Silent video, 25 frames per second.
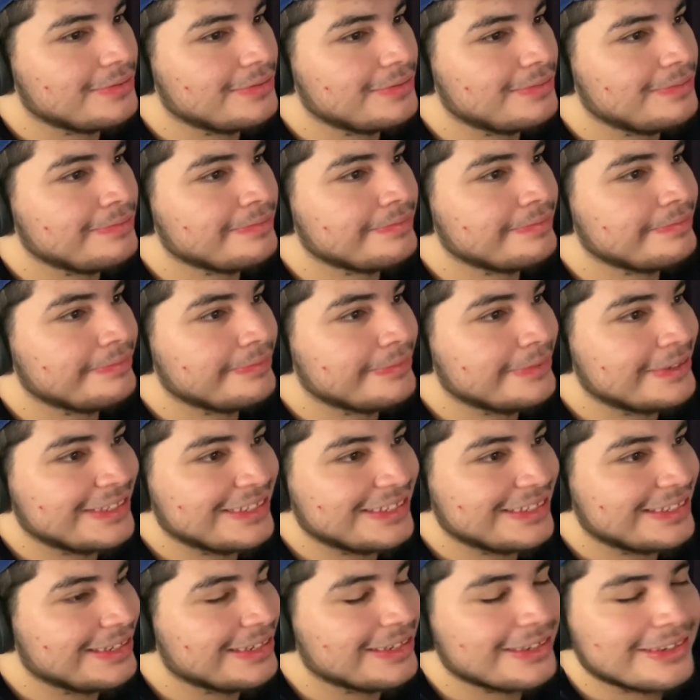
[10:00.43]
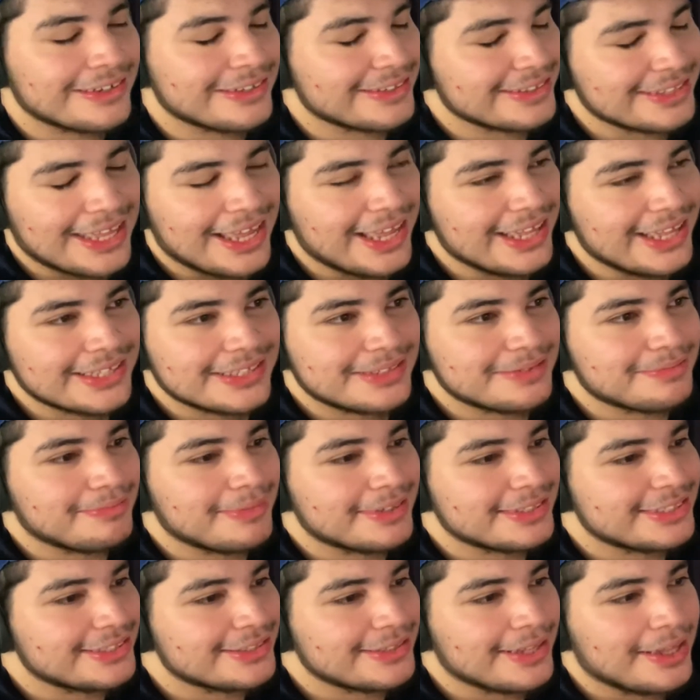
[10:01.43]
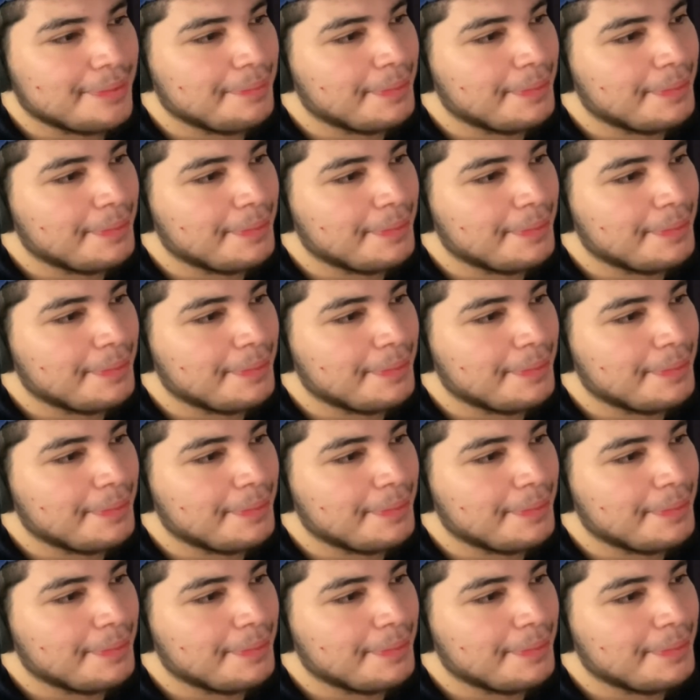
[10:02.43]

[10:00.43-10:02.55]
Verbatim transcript: Hmm. Um, that messed up.